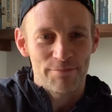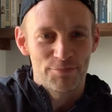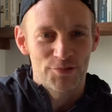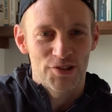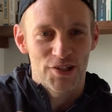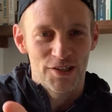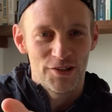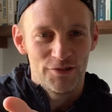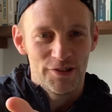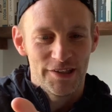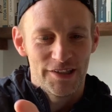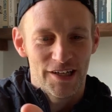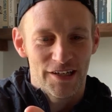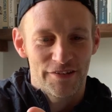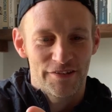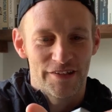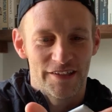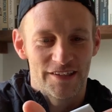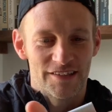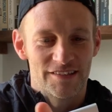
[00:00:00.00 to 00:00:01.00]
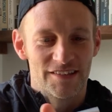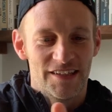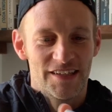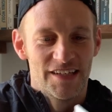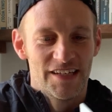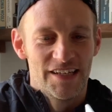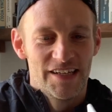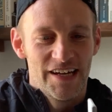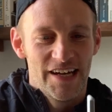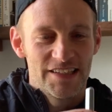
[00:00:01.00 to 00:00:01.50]
absolutely nothing.
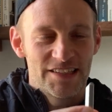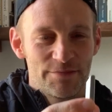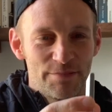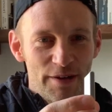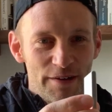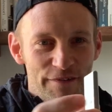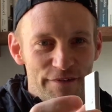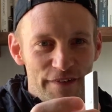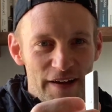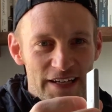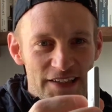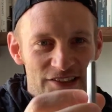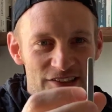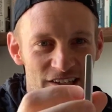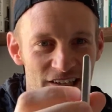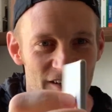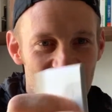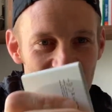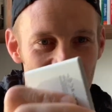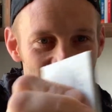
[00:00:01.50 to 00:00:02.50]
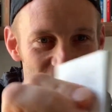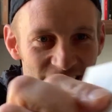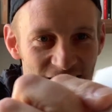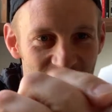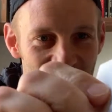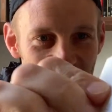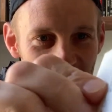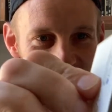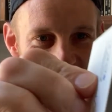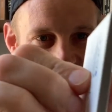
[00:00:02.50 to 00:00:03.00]
It's a bit fatter
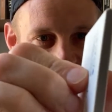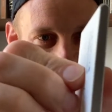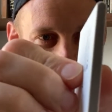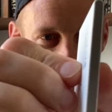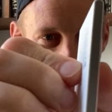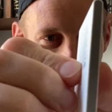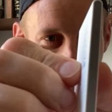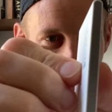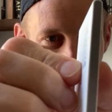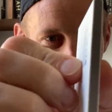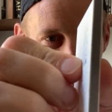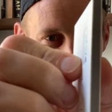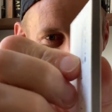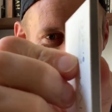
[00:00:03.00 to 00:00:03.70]
than